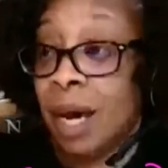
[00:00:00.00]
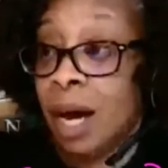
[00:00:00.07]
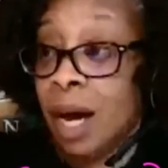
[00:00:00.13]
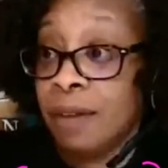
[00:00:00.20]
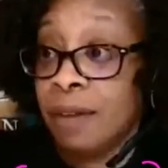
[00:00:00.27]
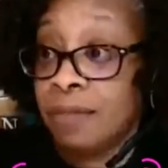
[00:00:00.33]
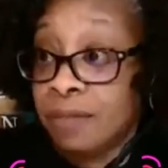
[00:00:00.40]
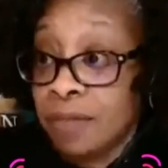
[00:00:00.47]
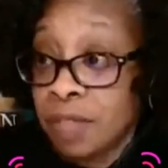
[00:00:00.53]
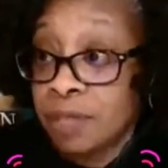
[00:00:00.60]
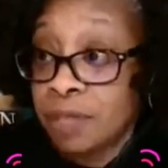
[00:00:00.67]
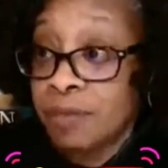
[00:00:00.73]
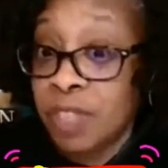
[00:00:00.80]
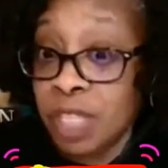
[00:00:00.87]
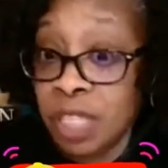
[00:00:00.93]
of
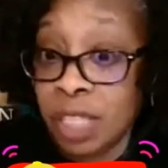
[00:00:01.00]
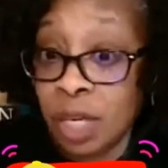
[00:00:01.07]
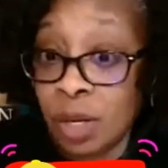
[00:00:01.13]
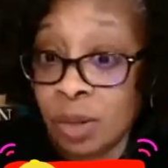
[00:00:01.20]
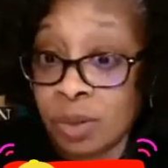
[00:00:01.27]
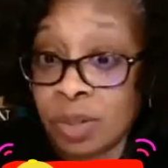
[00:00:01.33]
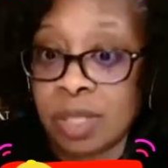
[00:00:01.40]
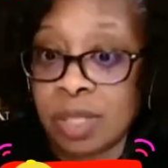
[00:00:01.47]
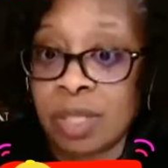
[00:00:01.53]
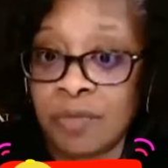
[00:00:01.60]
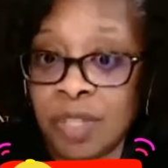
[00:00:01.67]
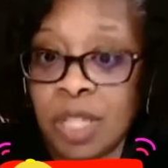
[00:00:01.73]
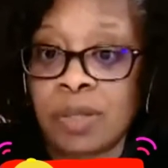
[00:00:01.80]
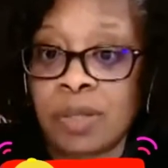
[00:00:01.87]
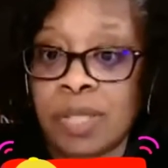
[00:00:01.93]
the
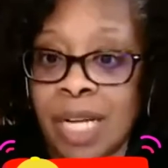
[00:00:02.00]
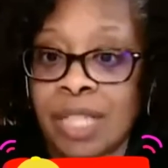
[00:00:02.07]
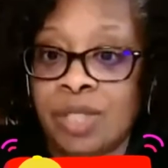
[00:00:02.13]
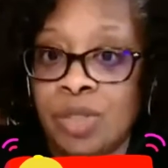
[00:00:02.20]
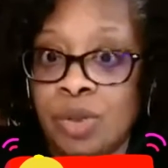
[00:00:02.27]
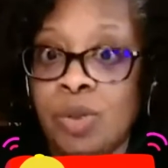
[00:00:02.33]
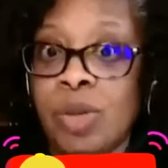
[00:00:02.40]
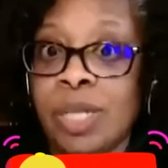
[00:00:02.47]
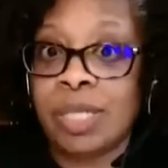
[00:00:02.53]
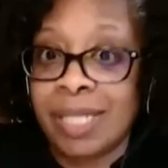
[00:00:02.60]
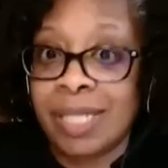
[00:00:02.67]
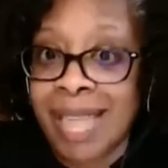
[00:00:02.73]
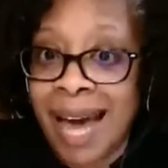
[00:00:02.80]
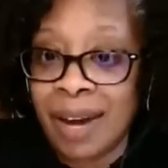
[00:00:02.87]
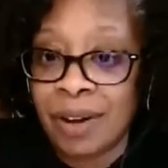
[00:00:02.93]
videos that I do on
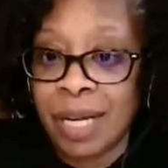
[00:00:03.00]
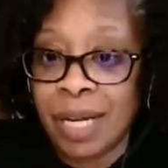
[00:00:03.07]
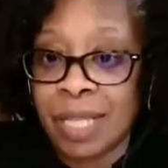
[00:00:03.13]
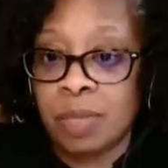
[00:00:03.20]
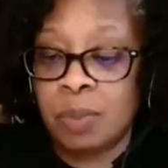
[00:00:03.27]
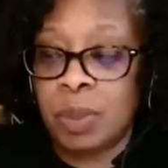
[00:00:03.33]
Saturdays,